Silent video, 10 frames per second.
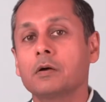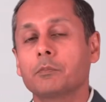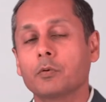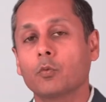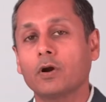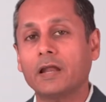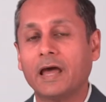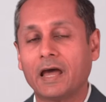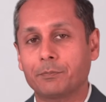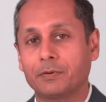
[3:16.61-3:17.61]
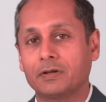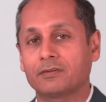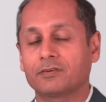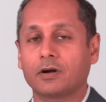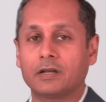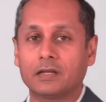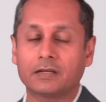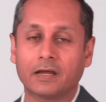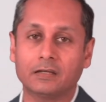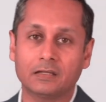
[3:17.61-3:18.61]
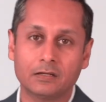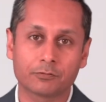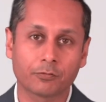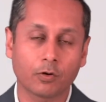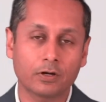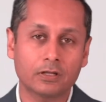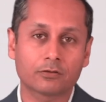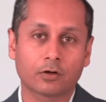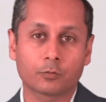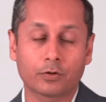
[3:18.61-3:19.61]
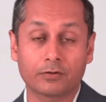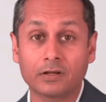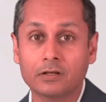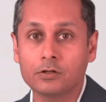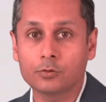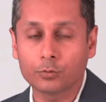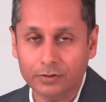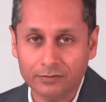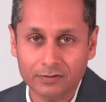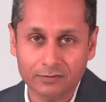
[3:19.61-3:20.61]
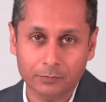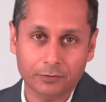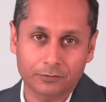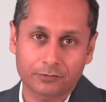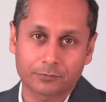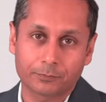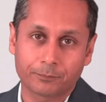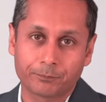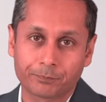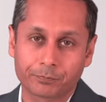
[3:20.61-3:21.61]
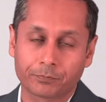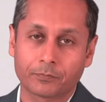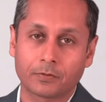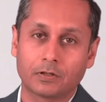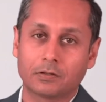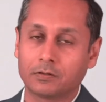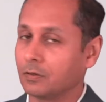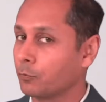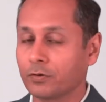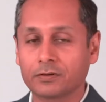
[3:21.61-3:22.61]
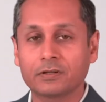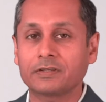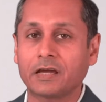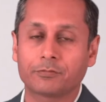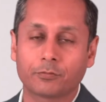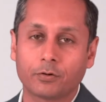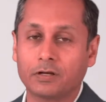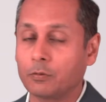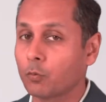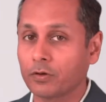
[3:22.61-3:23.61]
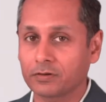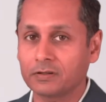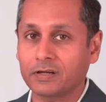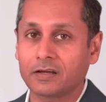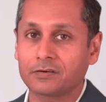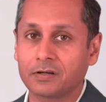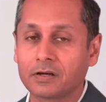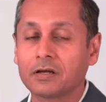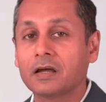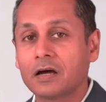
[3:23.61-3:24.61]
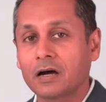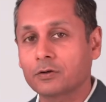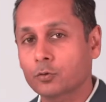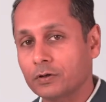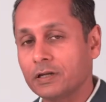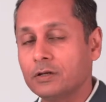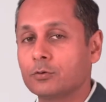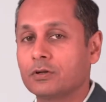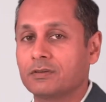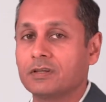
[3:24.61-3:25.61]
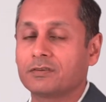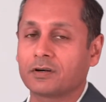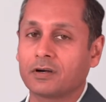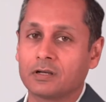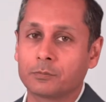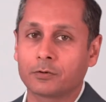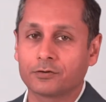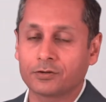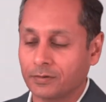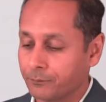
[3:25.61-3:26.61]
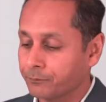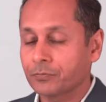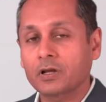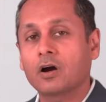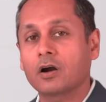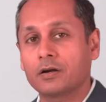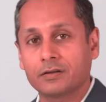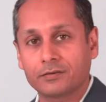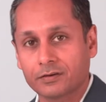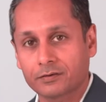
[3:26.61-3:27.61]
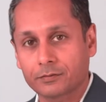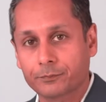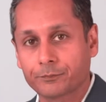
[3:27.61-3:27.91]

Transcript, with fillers: But what happened starting 1940s onwards? A new disease emerged. It wasn't typhoid, it wasn't diarrhea. A totally new disease started emerging, heart disease.